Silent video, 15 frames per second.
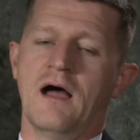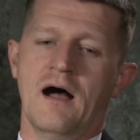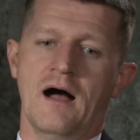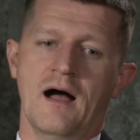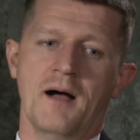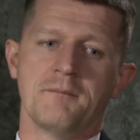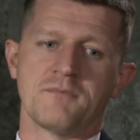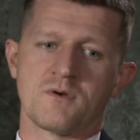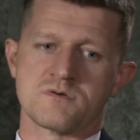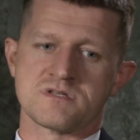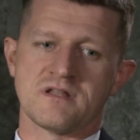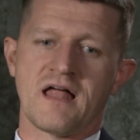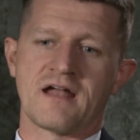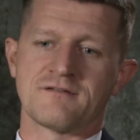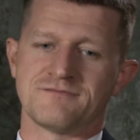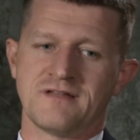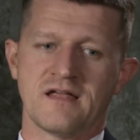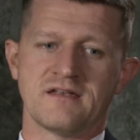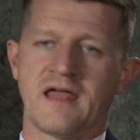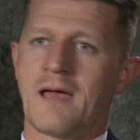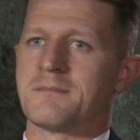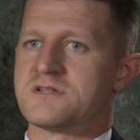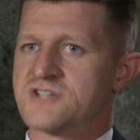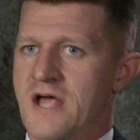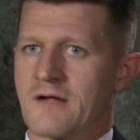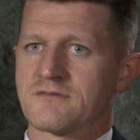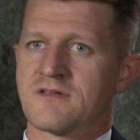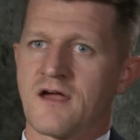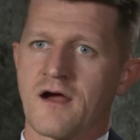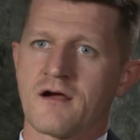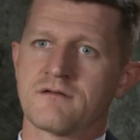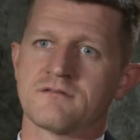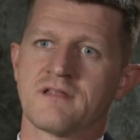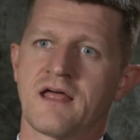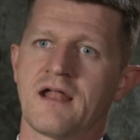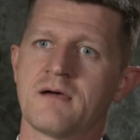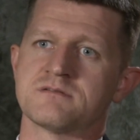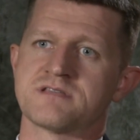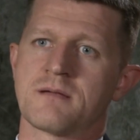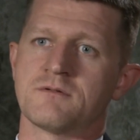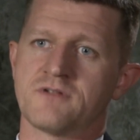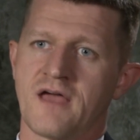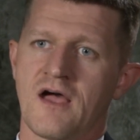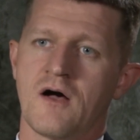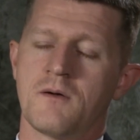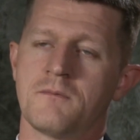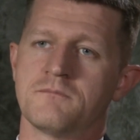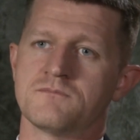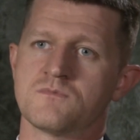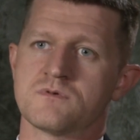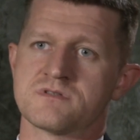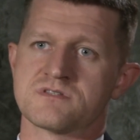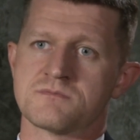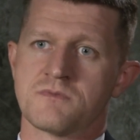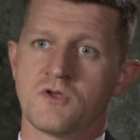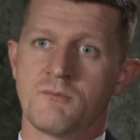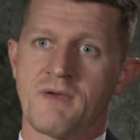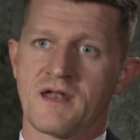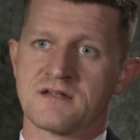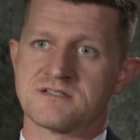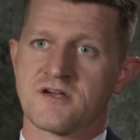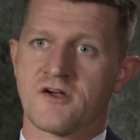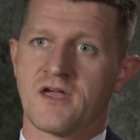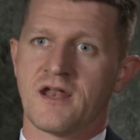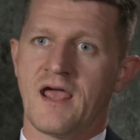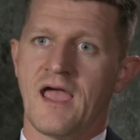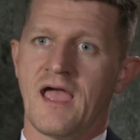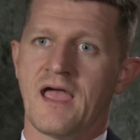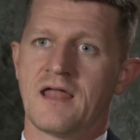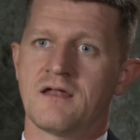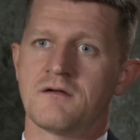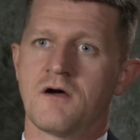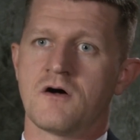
There was a lot of flood damage out there that I was able to help with some humanitarian aid,